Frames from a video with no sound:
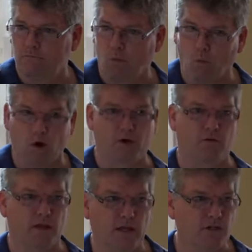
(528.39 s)
work
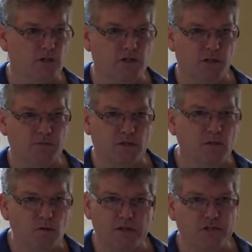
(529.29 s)
relationships
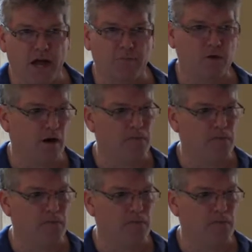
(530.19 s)
in one chapter.